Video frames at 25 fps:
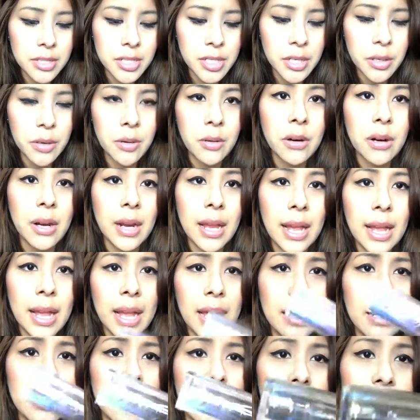Dior
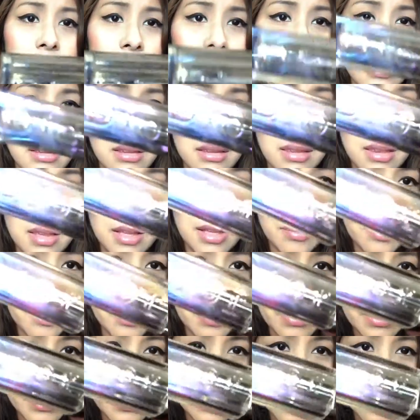Addict lip
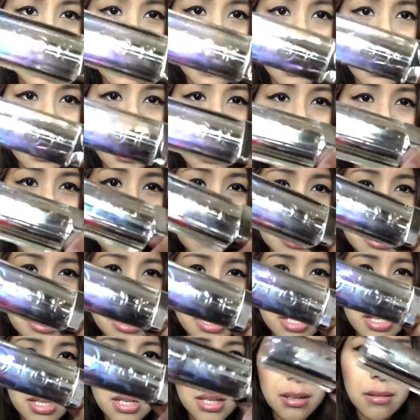
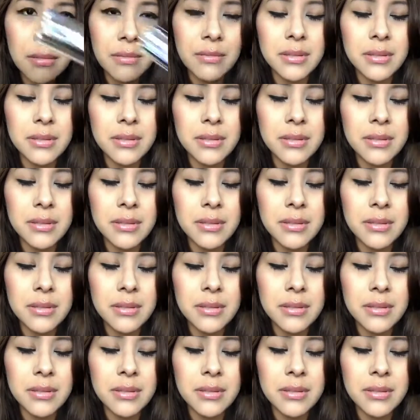thingamajiggy.